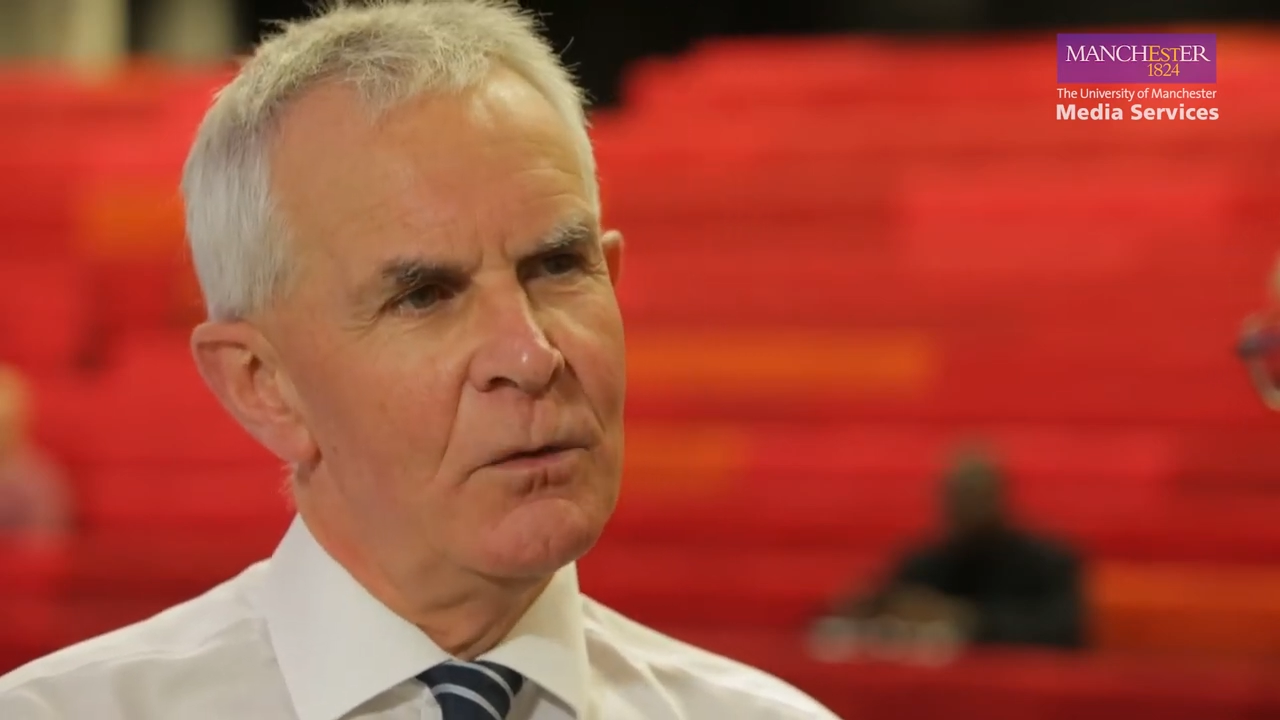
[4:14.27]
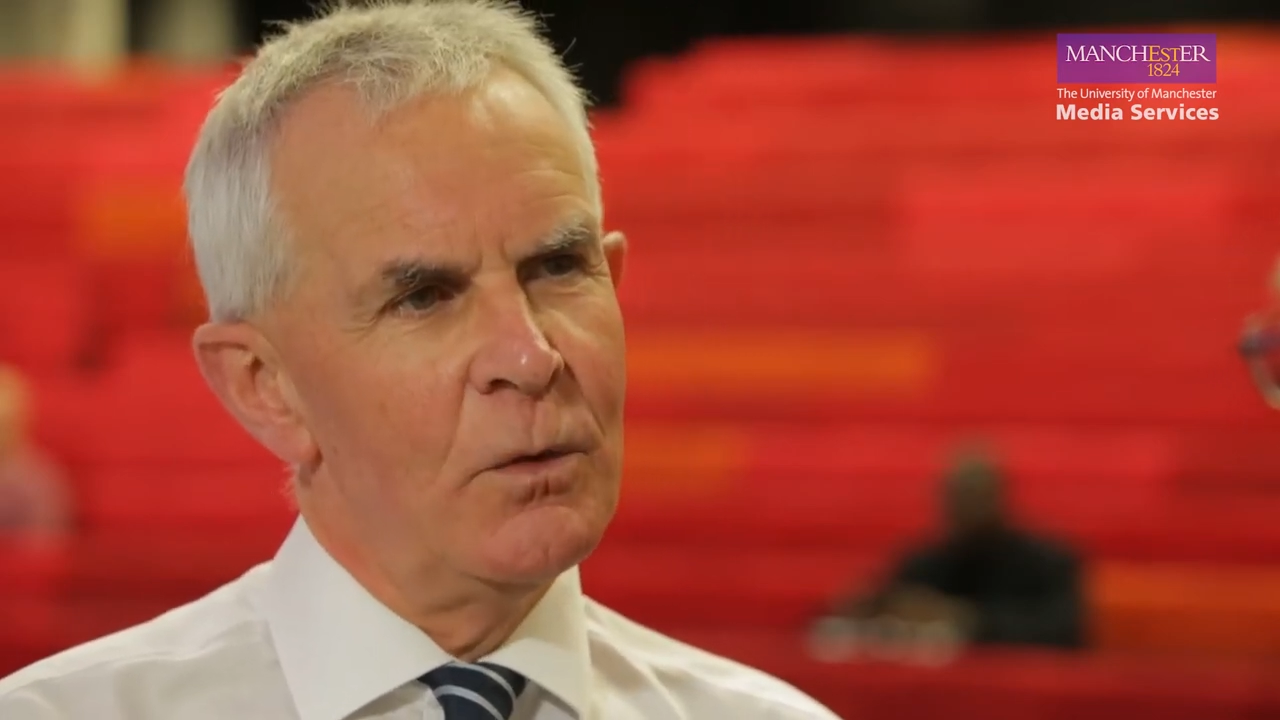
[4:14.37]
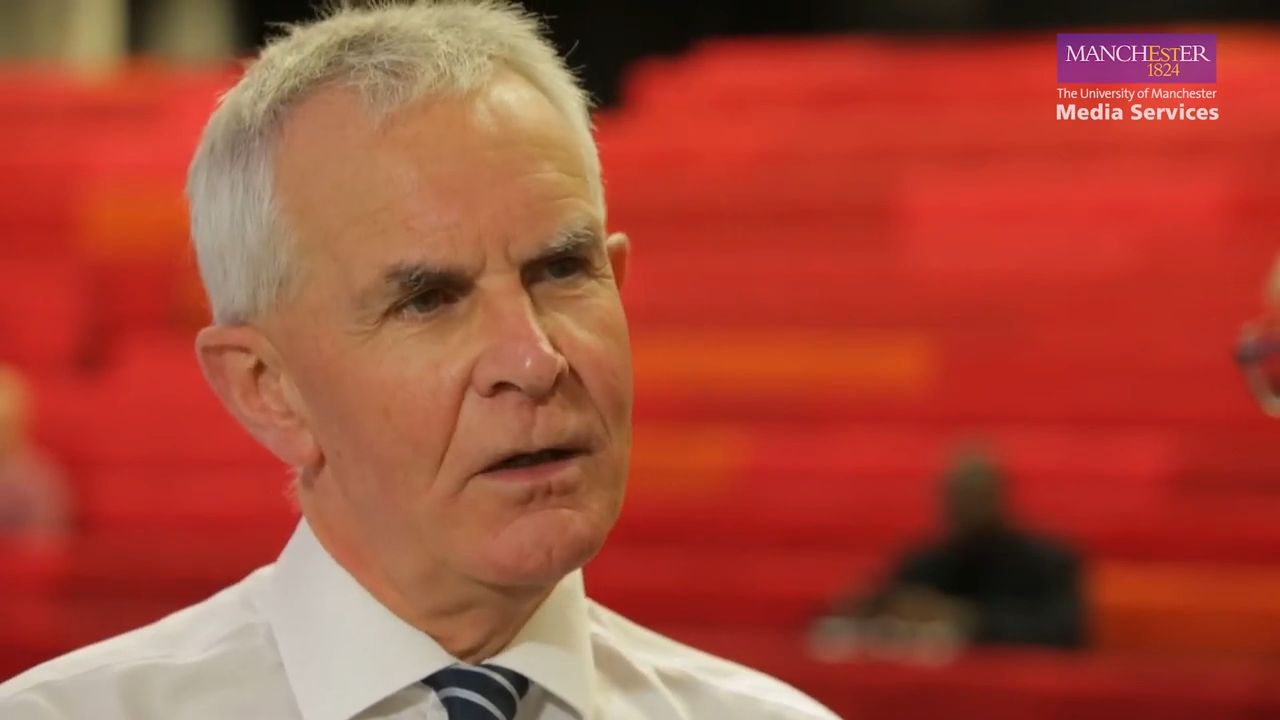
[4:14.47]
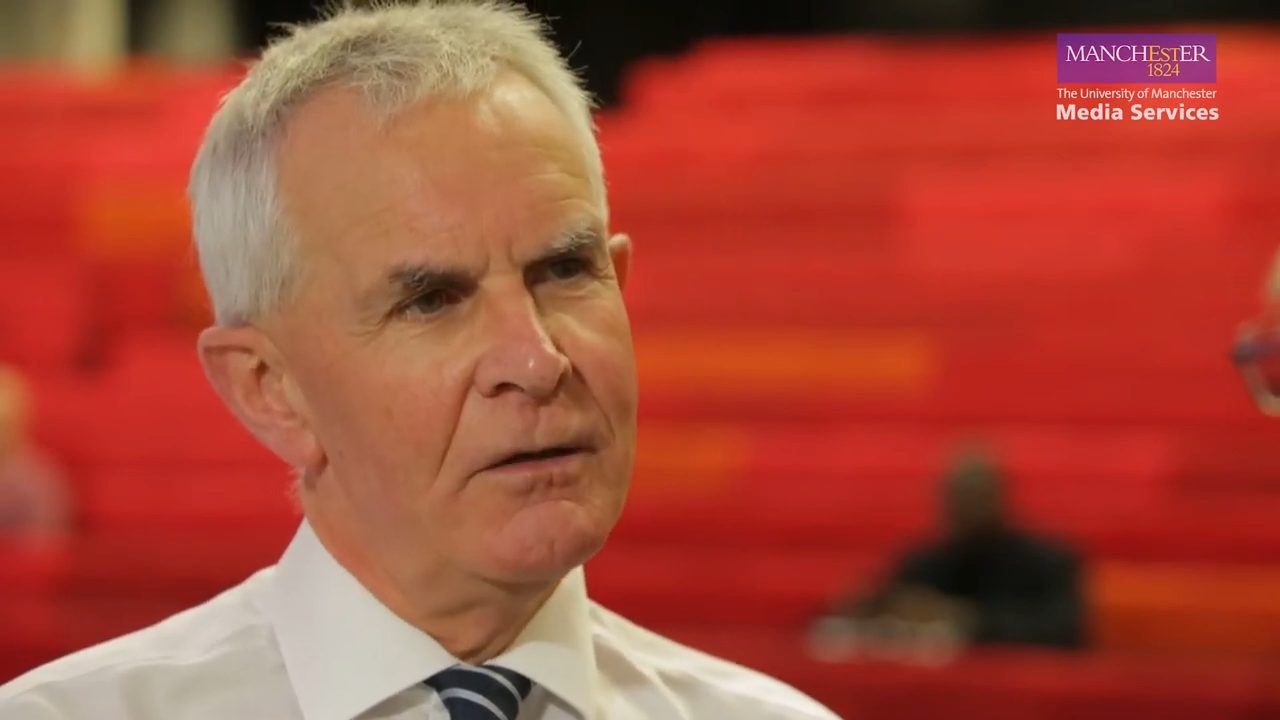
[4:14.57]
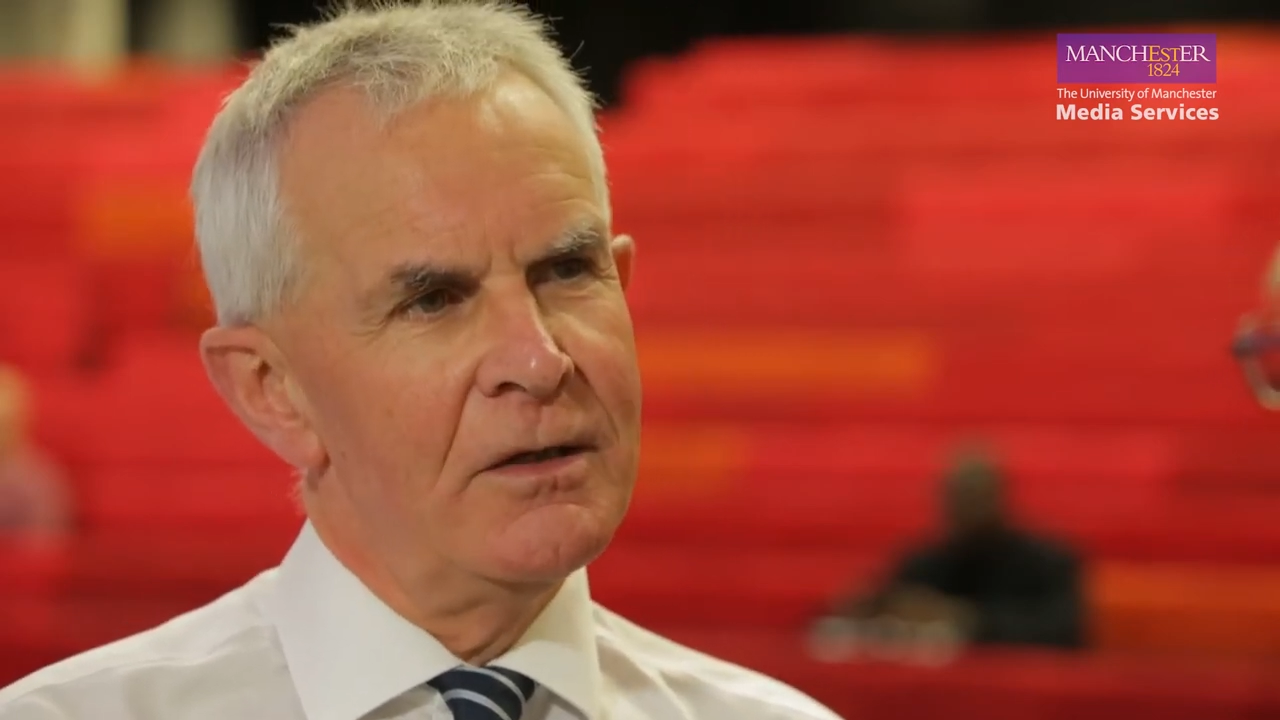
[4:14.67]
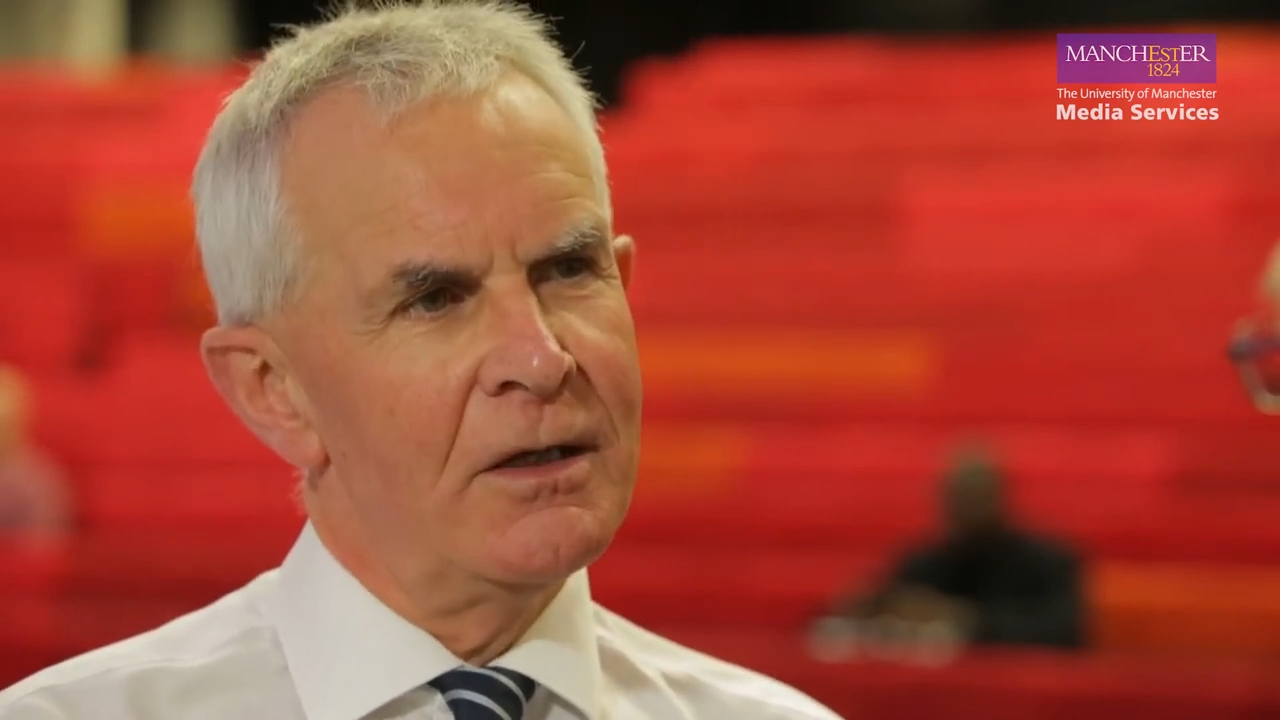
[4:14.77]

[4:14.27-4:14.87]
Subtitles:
in the world,